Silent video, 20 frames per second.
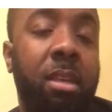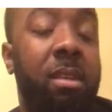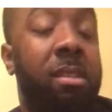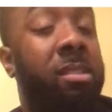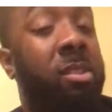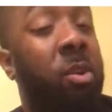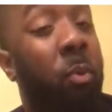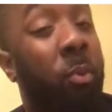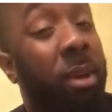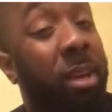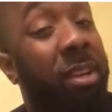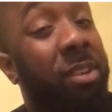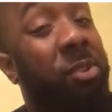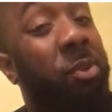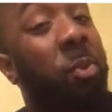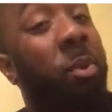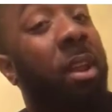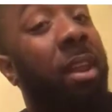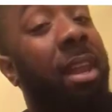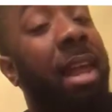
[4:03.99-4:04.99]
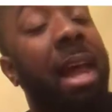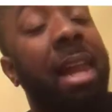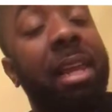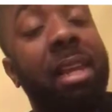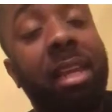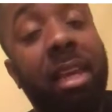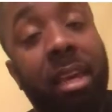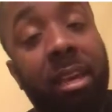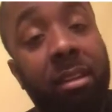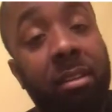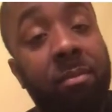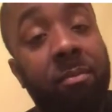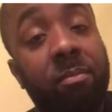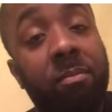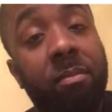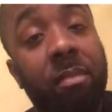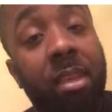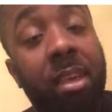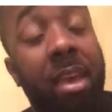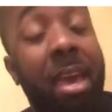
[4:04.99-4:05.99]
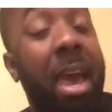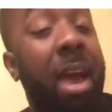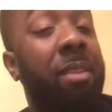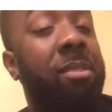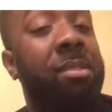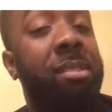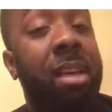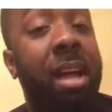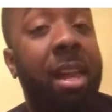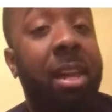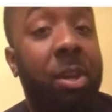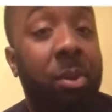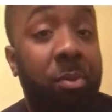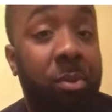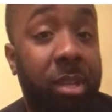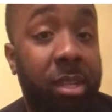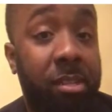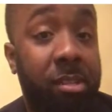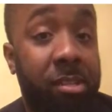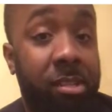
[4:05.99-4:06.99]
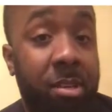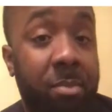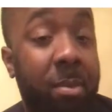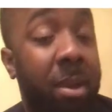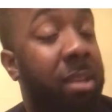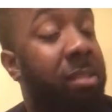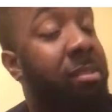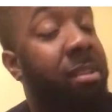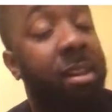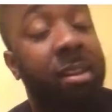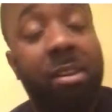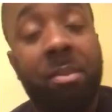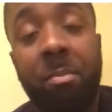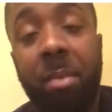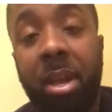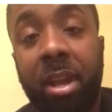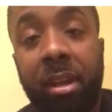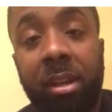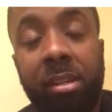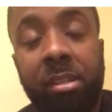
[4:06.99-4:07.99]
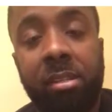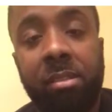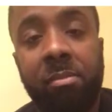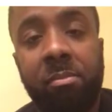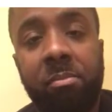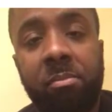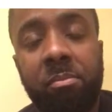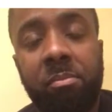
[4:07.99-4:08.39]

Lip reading: So we can do a lot of that outside of the relationship, outside of the marriage.